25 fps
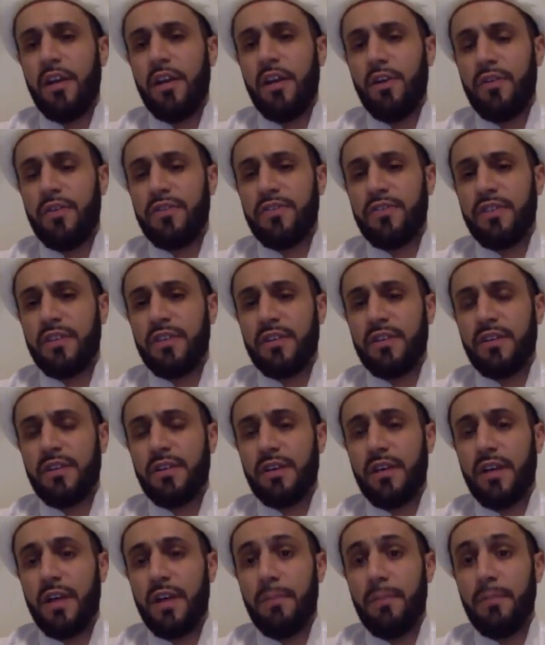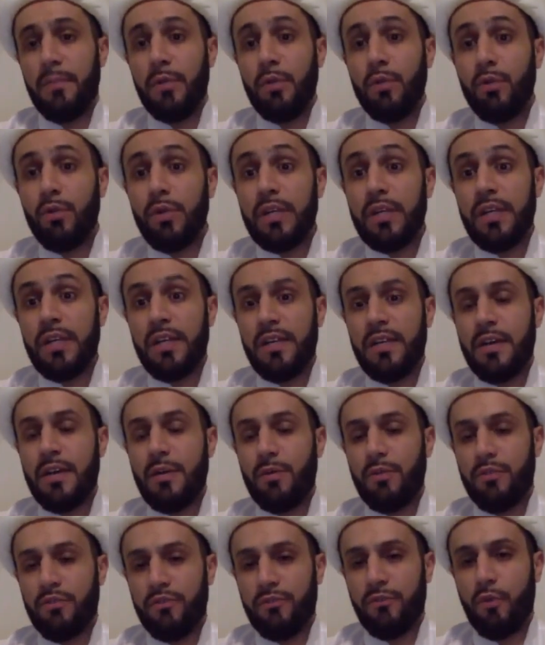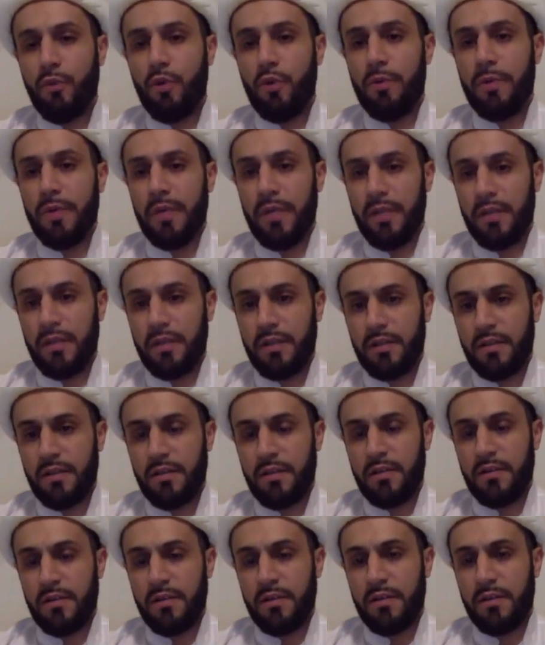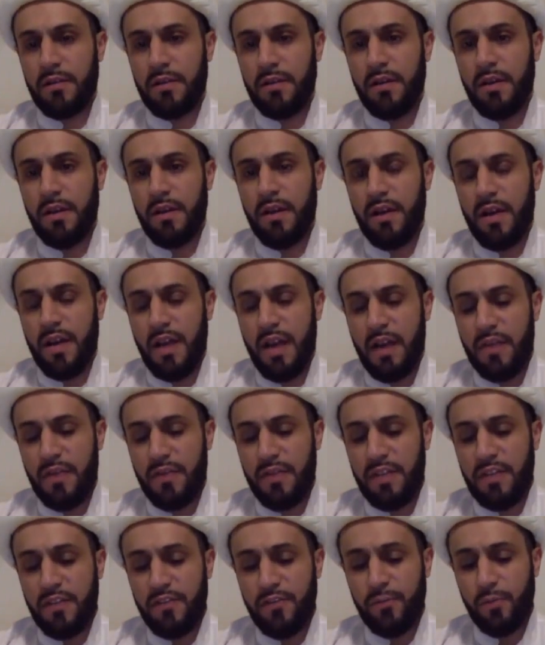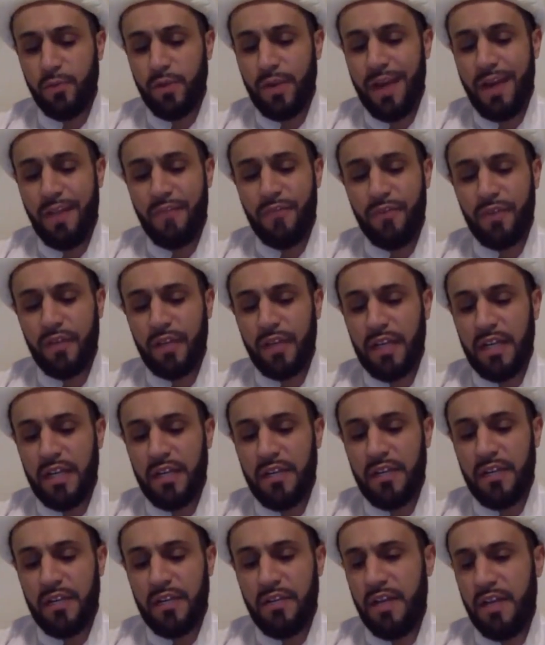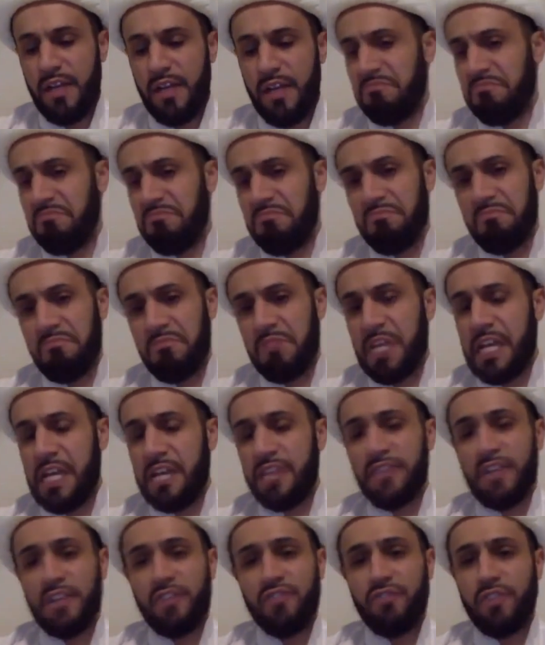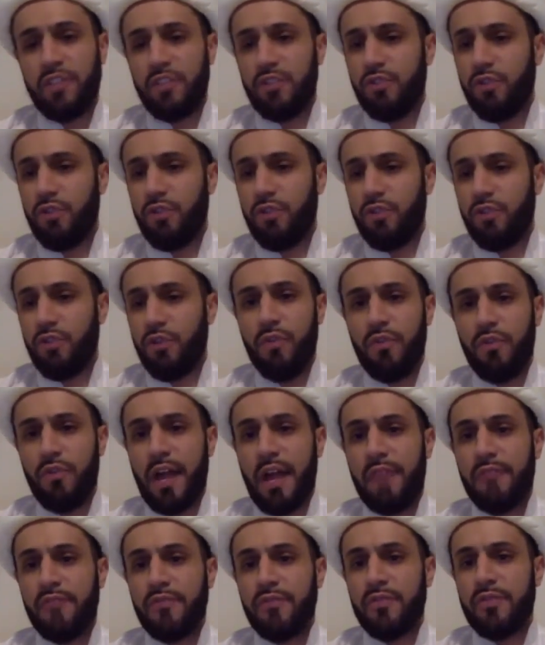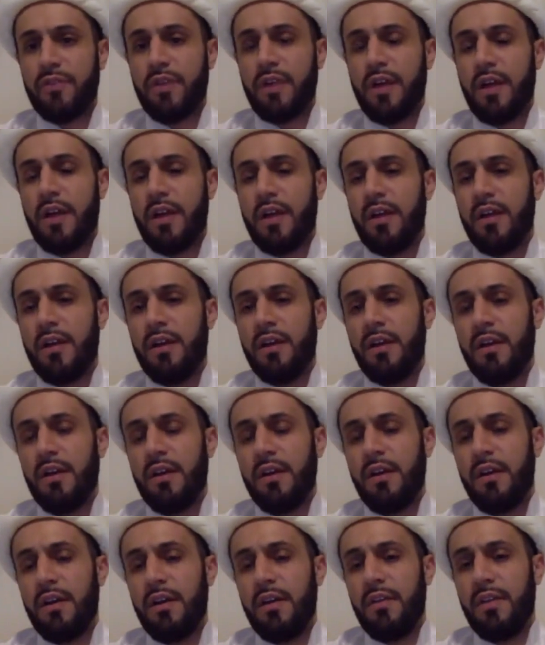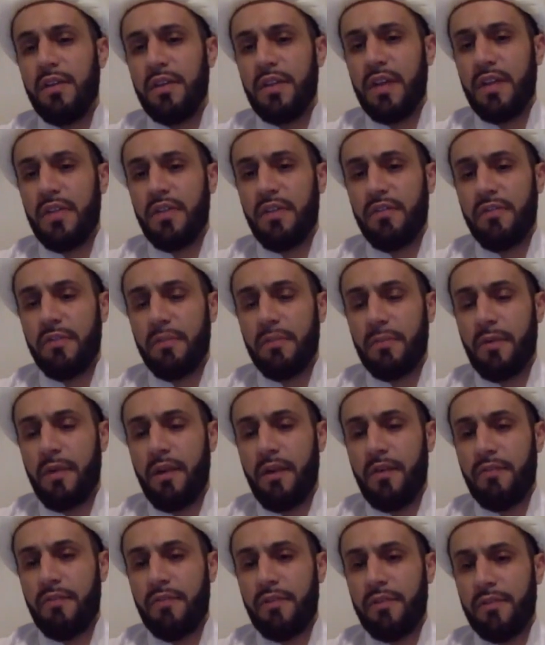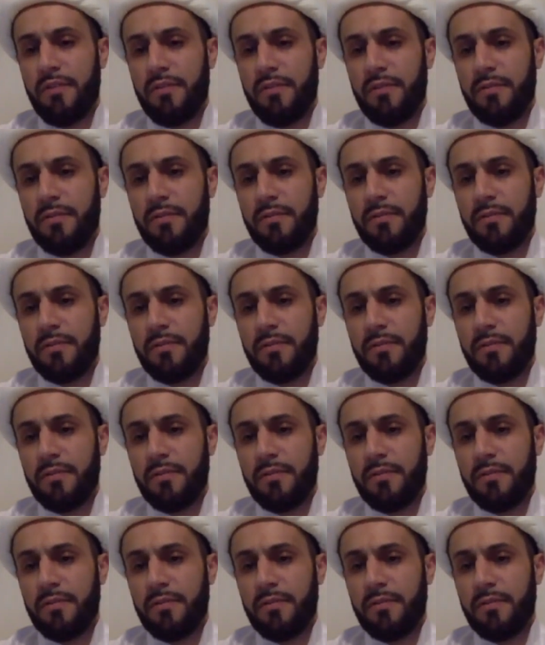you know, there's a mutiny that was forming. And these munafiqeen, they essentially took over after the death of the Prophet.